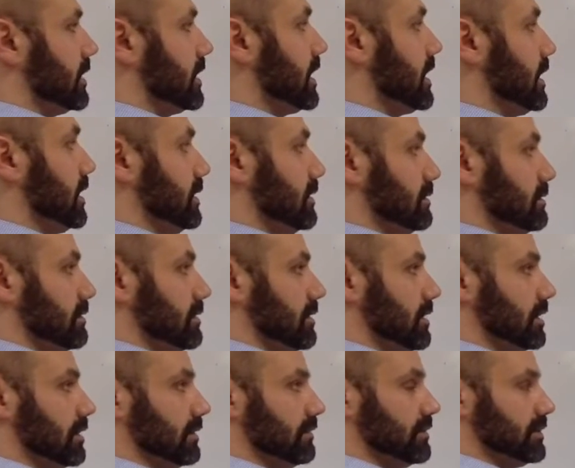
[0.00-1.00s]
again,
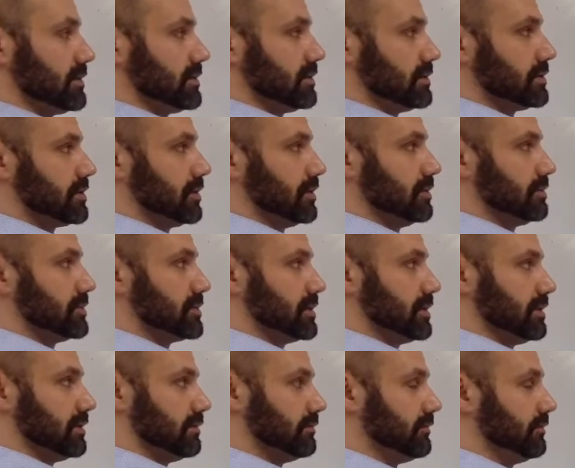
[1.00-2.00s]
thinking of this in terms
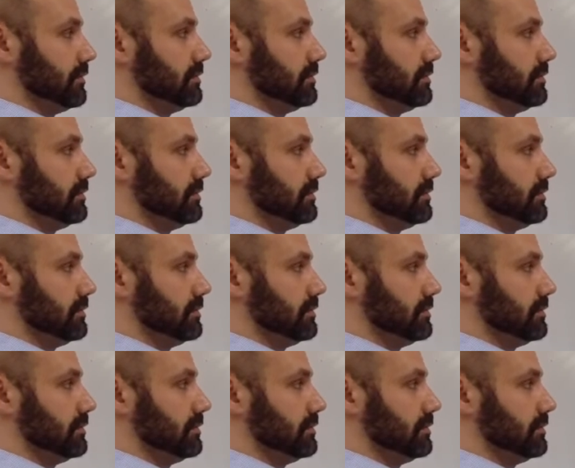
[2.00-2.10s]
of